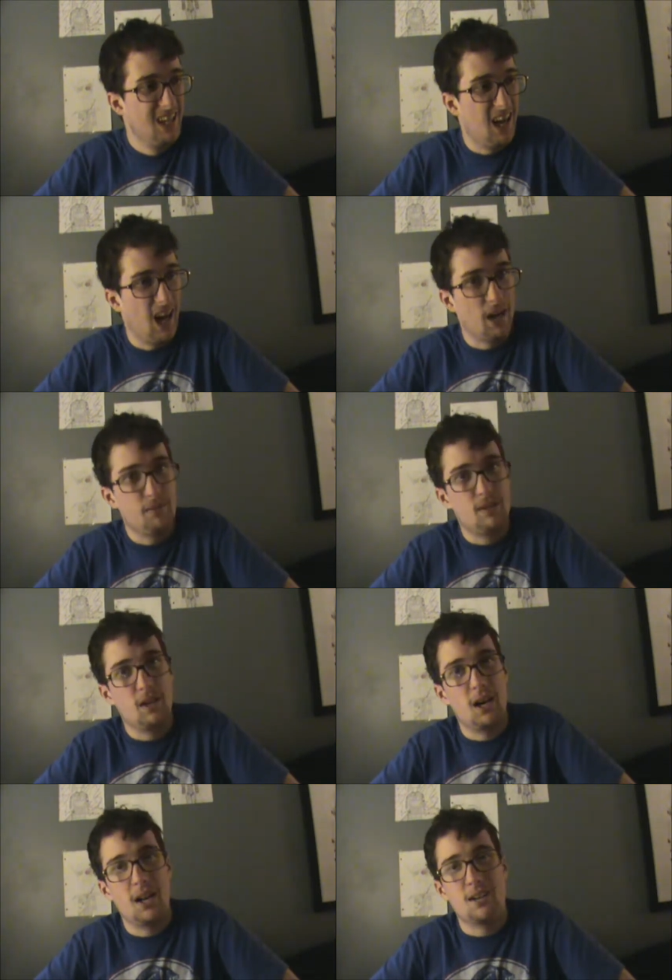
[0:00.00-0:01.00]
I've
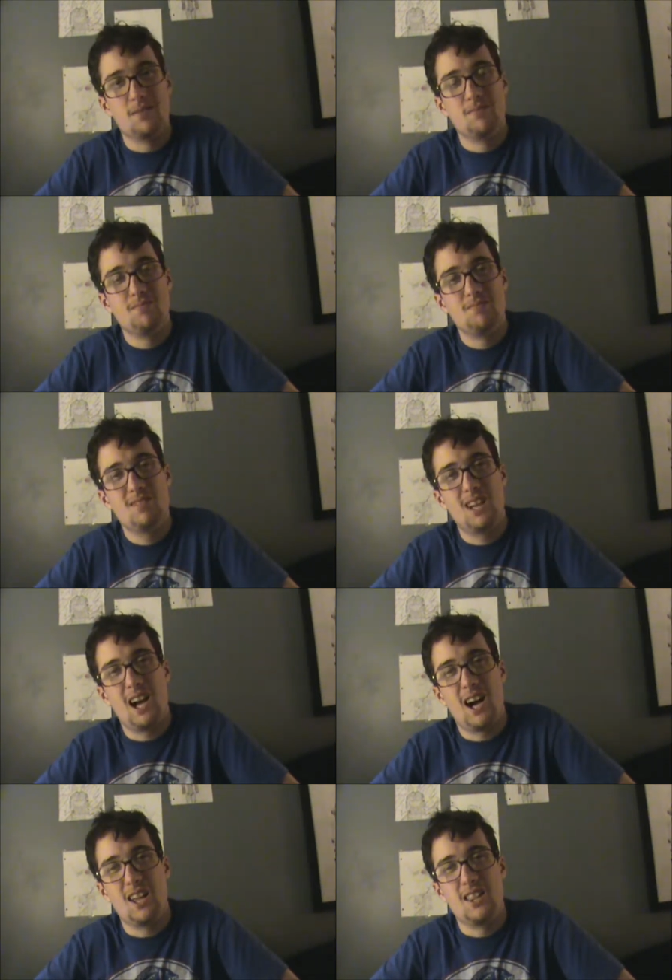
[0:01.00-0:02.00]
done.
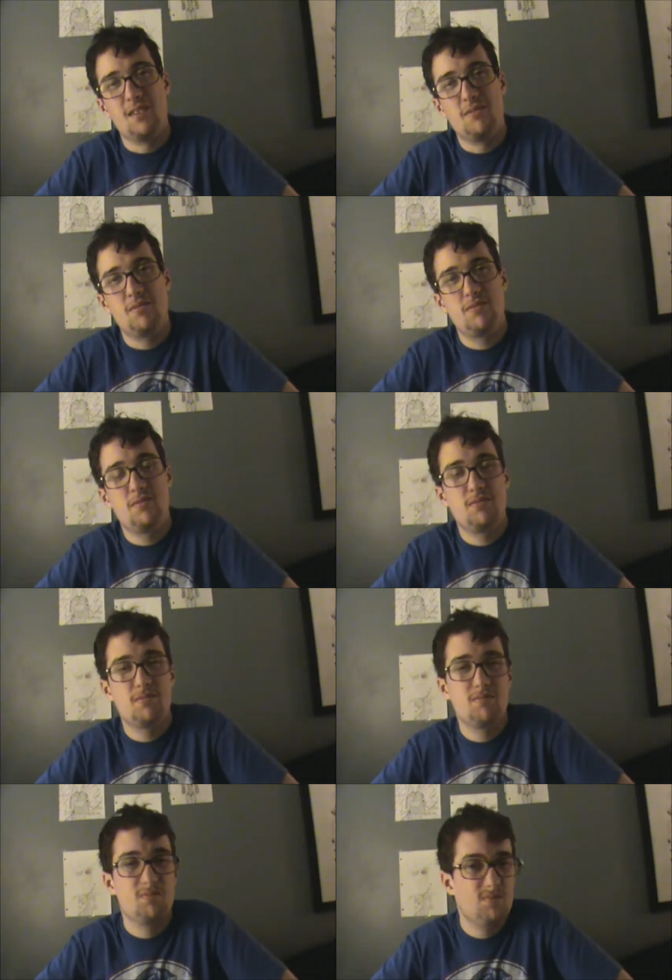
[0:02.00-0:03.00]
Ah, oh, they've.
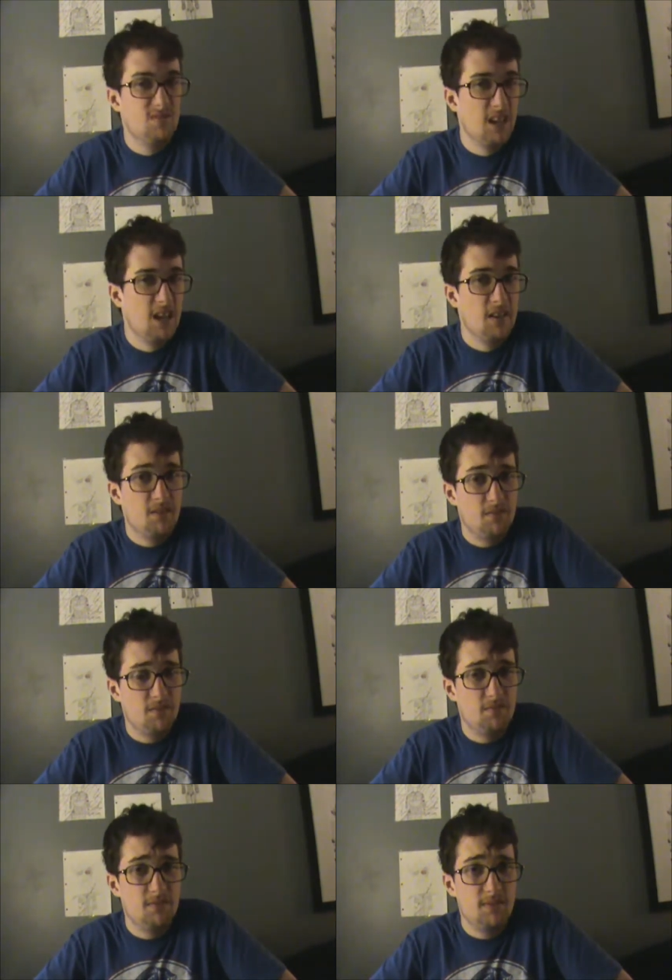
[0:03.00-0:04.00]

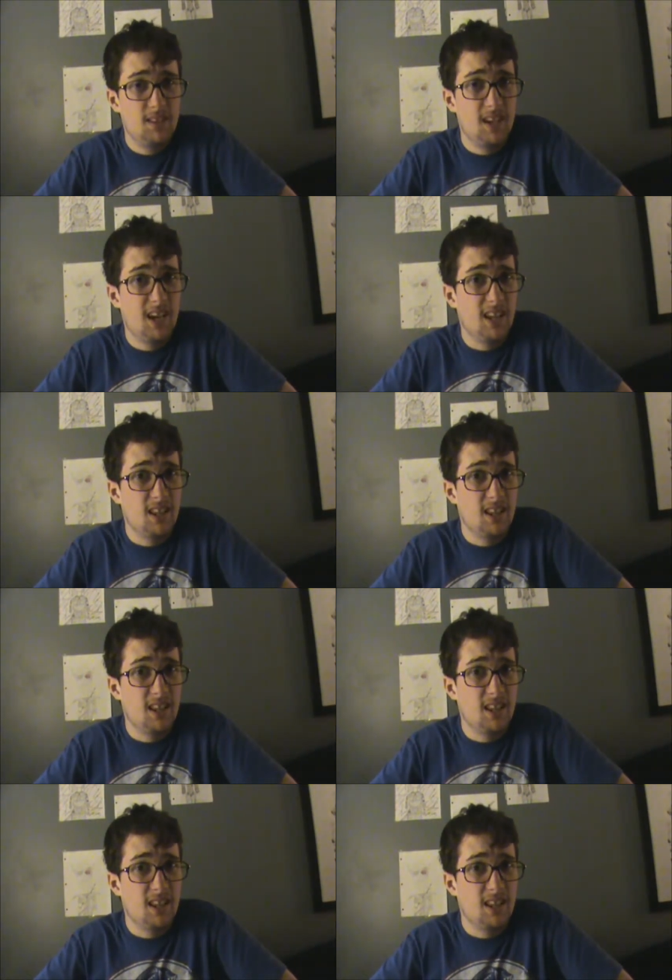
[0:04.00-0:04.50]
Yeah,